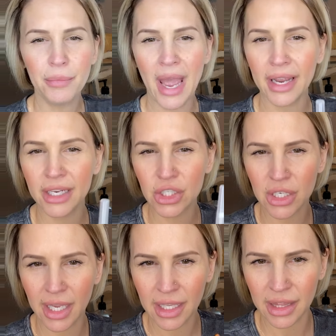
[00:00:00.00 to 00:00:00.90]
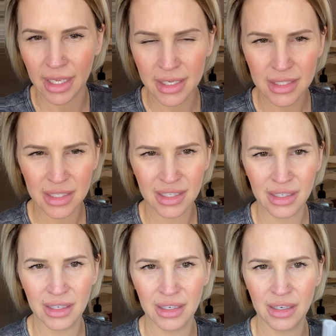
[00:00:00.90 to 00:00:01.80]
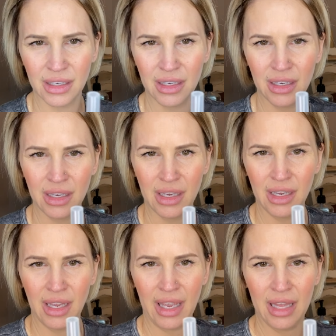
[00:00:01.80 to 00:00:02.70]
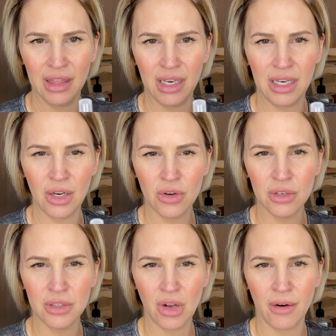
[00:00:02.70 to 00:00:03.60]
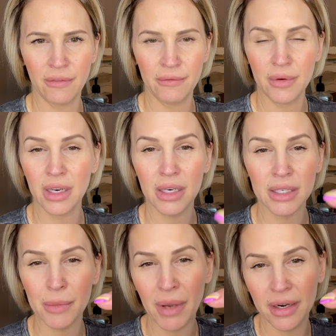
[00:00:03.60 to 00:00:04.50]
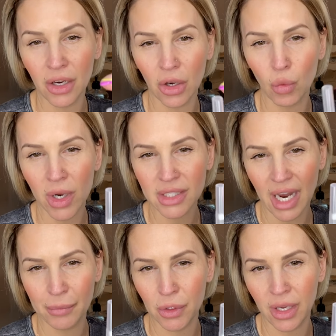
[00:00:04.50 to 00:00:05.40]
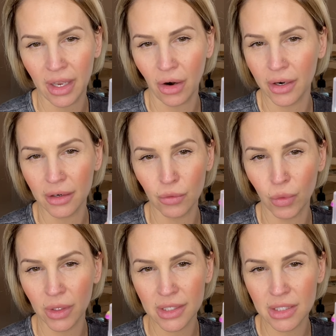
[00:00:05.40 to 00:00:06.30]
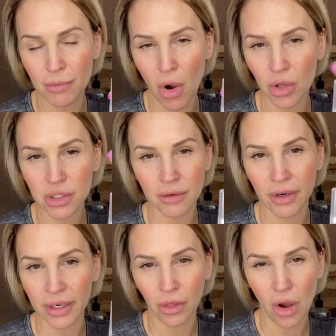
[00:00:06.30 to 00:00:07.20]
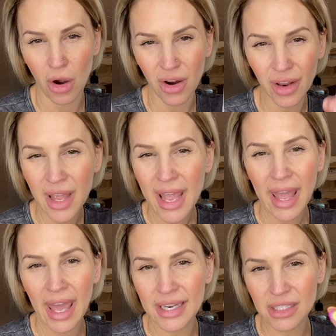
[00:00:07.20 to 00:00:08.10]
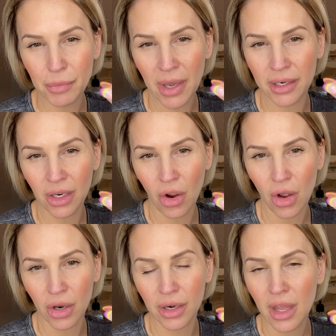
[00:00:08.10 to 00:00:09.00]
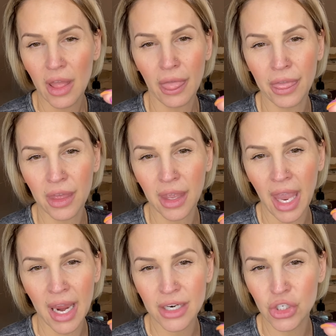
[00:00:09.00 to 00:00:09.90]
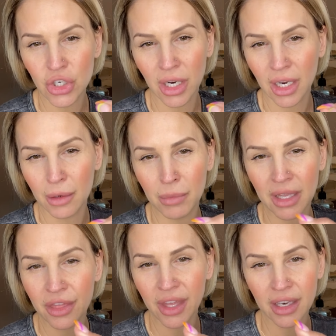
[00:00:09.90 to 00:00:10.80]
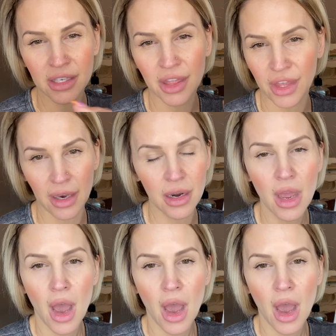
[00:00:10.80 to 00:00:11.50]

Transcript: packaged like this, and the needles are, depending on what type you get, are really small to very long, and depending on the gauge, it can be thick to thin.